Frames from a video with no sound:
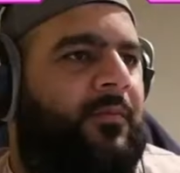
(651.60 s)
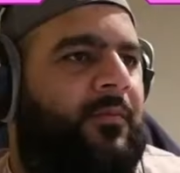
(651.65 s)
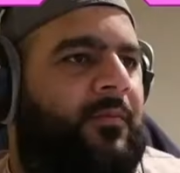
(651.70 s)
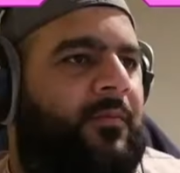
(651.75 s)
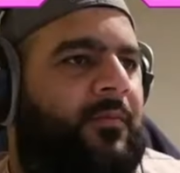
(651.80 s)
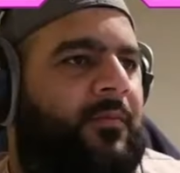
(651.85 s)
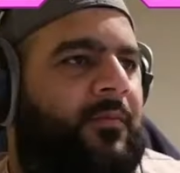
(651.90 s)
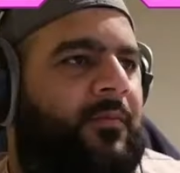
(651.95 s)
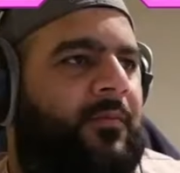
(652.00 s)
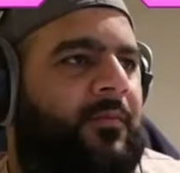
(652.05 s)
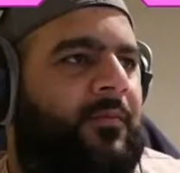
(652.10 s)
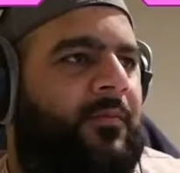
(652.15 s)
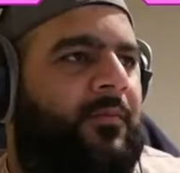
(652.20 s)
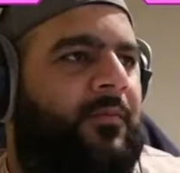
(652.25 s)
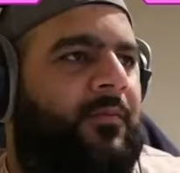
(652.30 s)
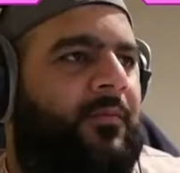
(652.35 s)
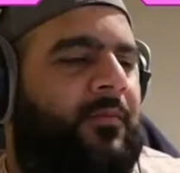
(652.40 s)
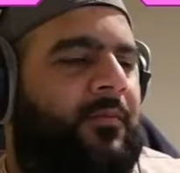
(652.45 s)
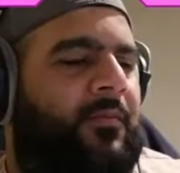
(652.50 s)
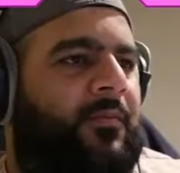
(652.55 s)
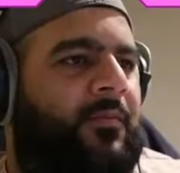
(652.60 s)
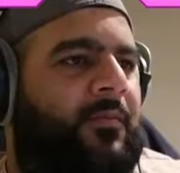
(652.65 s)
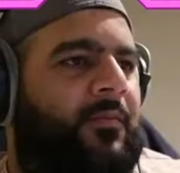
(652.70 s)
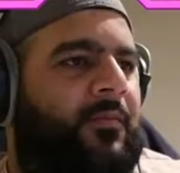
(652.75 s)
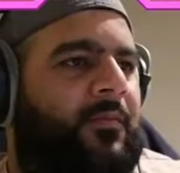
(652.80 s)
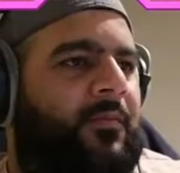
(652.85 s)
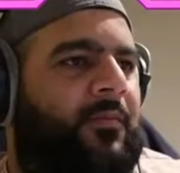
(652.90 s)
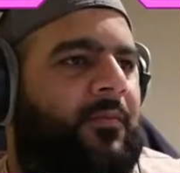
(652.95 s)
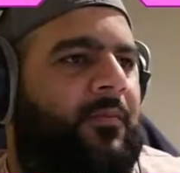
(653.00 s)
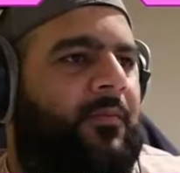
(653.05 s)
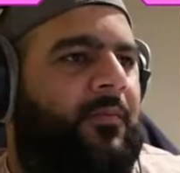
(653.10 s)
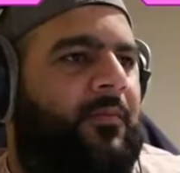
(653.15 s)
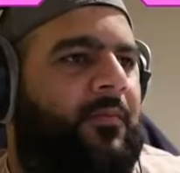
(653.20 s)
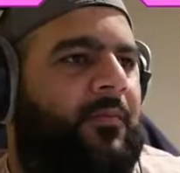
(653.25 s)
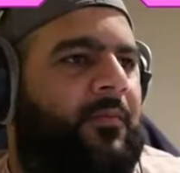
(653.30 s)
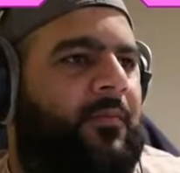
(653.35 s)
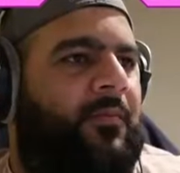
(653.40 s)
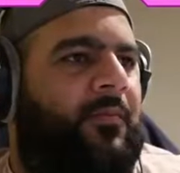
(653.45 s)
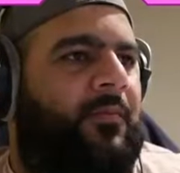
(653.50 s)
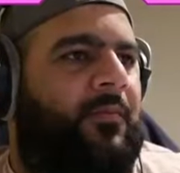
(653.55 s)

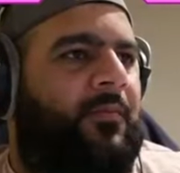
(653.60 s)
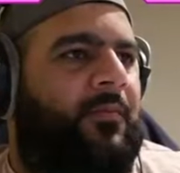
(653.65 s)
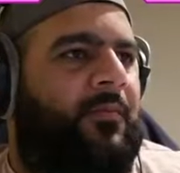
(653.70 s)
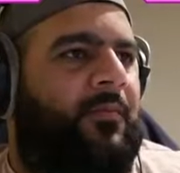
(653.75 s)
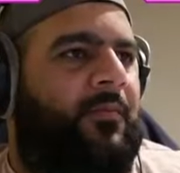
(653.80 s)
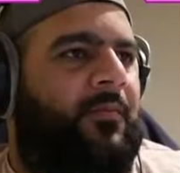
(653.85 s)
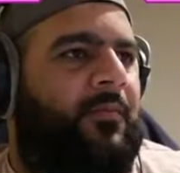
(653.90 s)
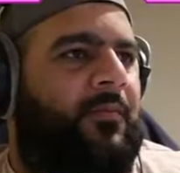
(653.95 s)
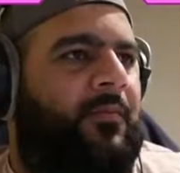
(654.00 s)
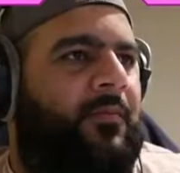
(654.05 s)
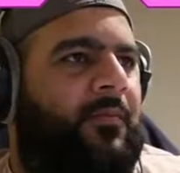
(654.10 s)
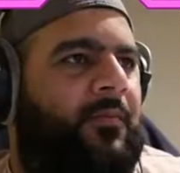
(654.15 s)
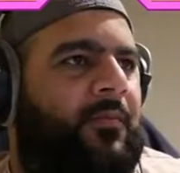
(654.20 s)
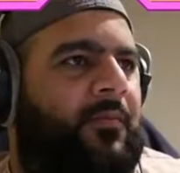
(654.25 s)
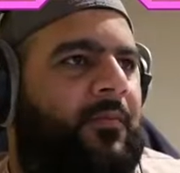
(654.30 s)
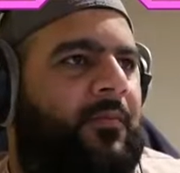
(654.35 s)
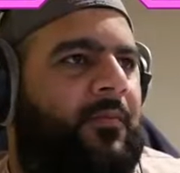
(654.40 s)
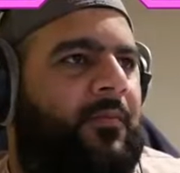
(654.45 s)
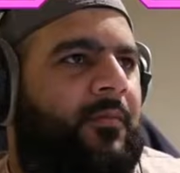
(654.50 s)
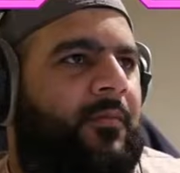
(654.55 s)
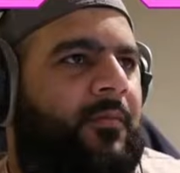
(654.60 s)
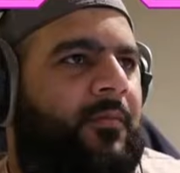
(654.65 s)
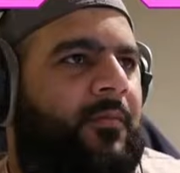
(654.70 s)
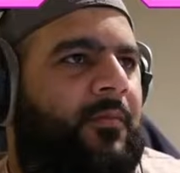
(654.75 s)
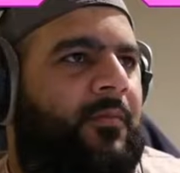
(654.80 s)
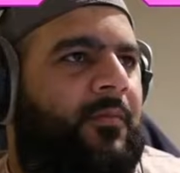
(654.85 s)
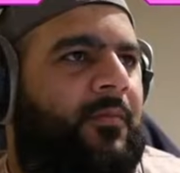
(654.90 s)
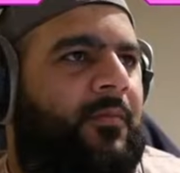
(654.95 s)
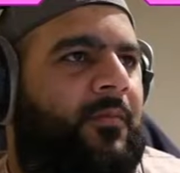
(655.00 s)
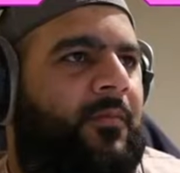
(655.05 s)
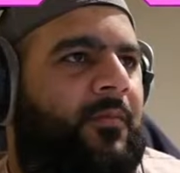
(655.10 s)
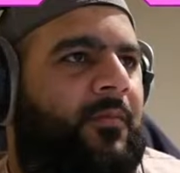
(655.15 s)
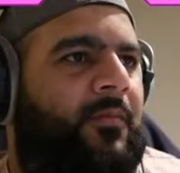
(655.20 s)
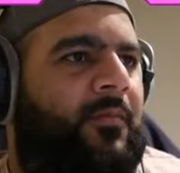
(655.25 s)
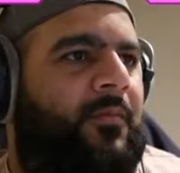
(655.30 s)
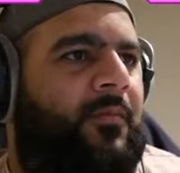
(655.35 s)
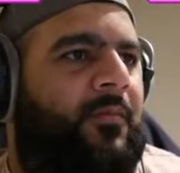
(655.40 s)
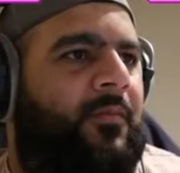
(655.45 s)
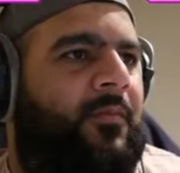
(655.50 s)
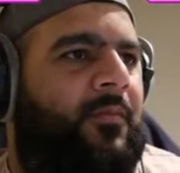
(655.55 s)

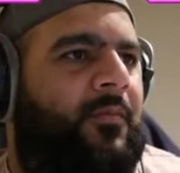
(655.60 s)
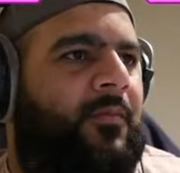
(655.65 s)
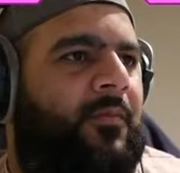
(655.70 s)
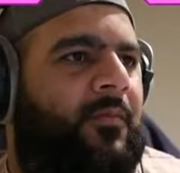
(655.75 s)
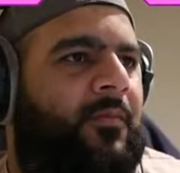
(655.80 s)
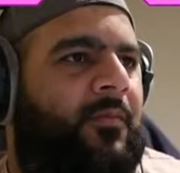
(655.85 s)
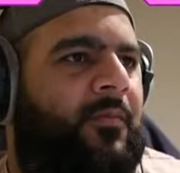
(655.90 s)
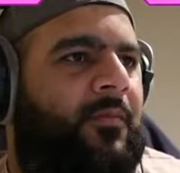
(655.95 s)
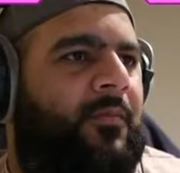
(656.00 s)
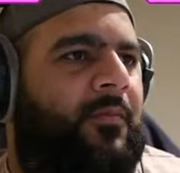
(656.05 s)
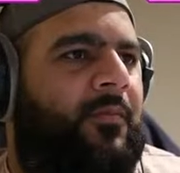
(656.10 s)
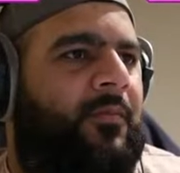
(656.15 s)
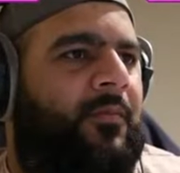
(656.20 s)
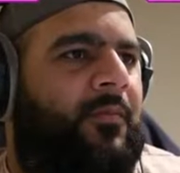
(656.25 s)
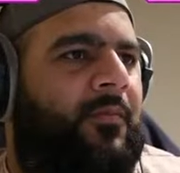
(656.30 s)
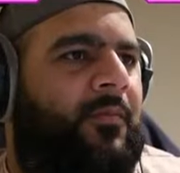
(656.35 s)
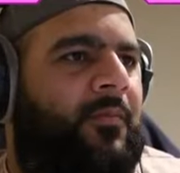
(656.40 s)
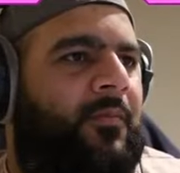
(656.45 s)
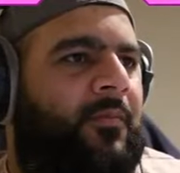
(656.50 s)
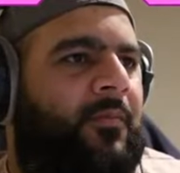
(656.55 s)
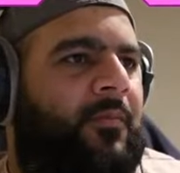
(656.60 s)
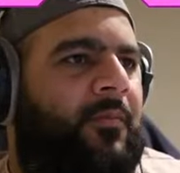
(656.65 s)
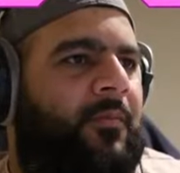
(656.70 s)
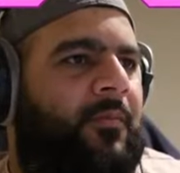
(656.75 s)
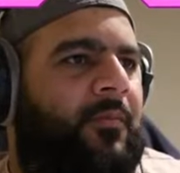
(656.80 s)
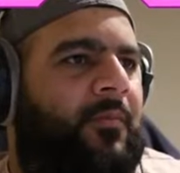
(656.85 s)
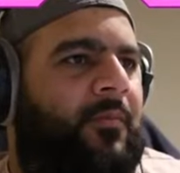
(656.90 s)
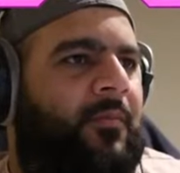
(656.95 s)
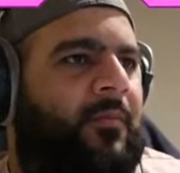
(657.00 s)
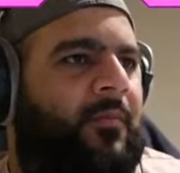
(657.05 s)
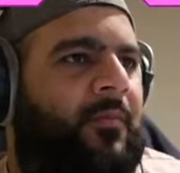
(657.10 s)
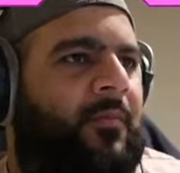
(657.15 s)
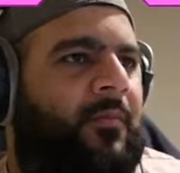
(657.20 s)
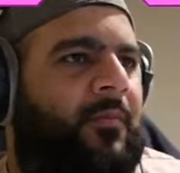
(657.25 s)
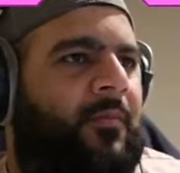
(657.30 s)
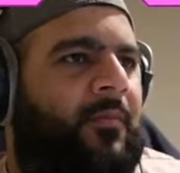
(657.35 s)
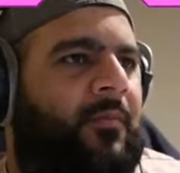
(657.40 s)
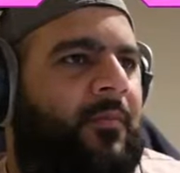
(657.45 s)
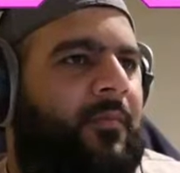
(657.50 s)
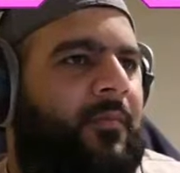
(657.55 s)

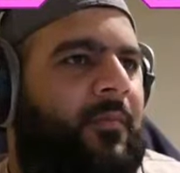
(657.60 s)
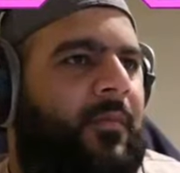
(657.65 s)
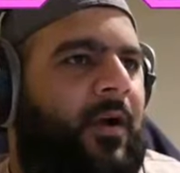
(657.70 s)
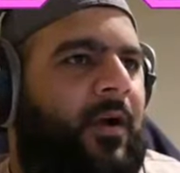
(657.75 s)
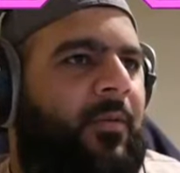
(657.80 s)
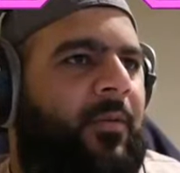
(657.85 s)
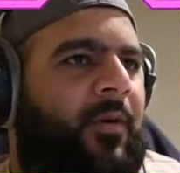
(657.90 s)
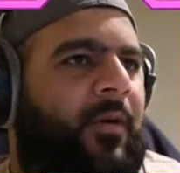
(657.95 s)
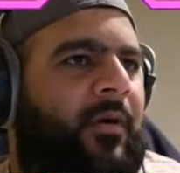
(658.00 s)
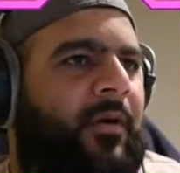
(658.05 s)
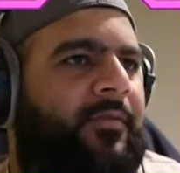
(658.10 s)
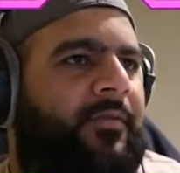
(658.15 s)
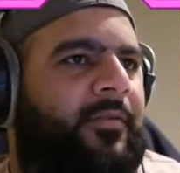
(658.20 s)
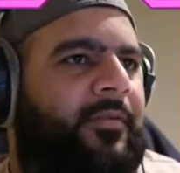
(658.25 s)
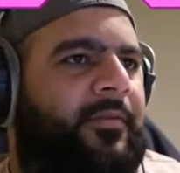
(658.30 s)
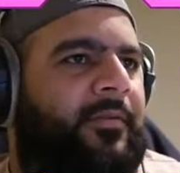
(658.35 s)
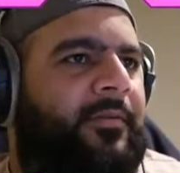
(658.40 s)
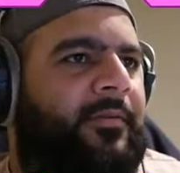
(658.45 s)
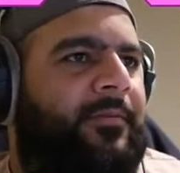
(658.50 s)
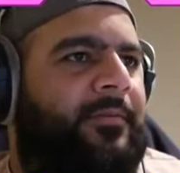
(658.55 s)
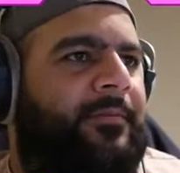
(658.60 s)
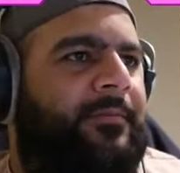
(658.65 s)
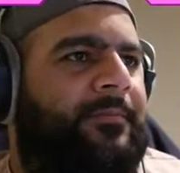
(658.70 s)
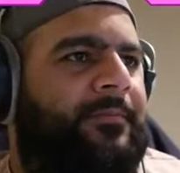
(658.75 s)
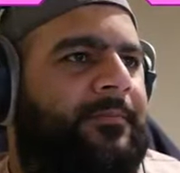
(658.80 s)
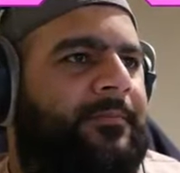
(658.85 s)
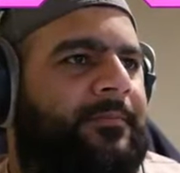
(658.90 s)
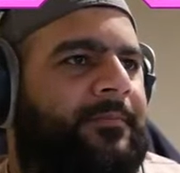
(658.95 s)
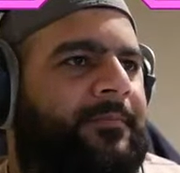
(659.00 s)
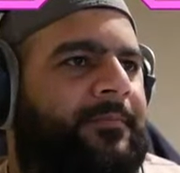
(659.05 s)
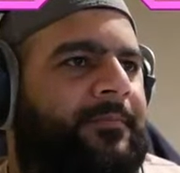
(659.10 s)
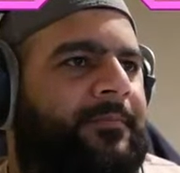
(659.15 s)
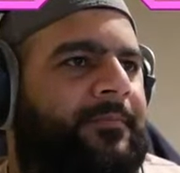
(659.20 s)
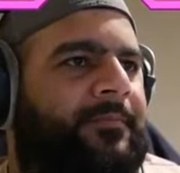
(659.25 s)
Nothing is said.